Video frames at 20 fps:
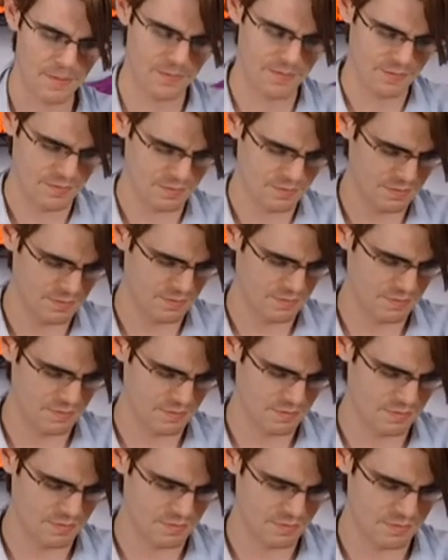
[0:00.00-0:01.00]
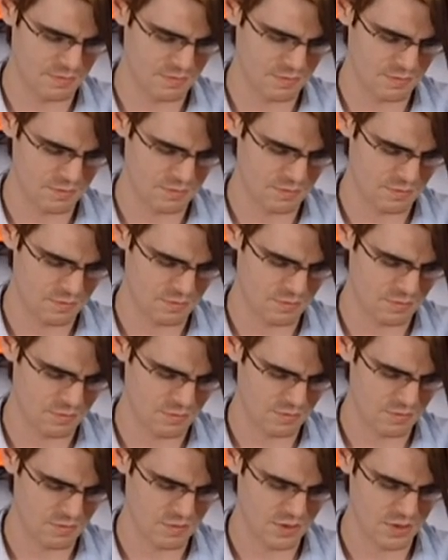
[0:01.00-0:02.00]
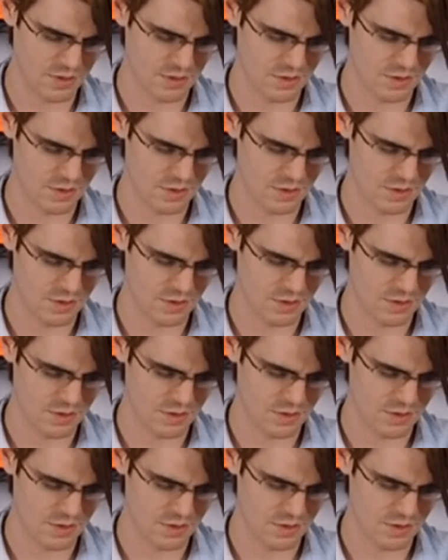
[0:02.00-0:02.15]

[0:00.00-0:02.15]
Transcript: (silence)